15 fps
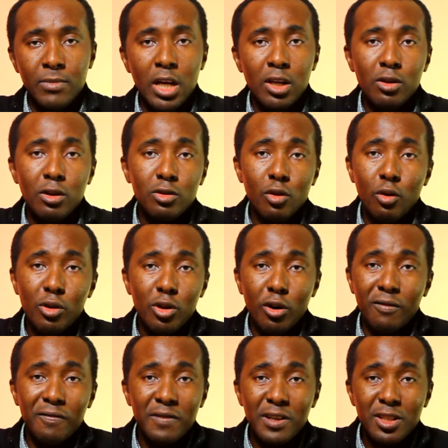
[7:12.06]
Not only
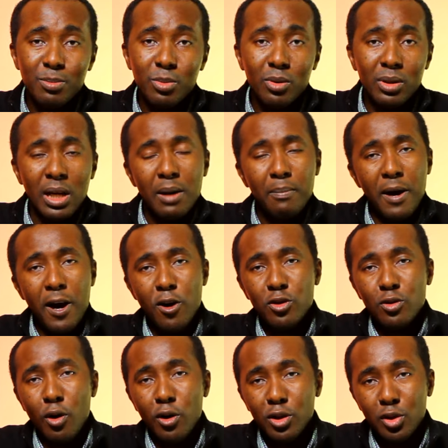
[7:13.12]
on Facebook, but
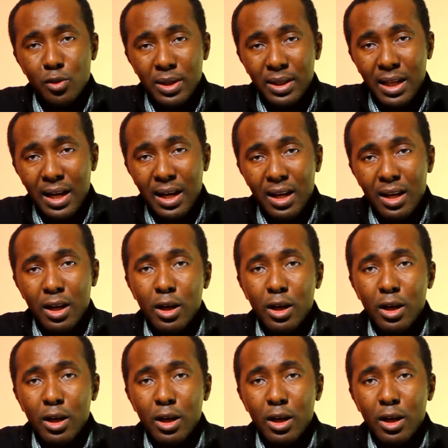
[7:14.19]
also on Twitter,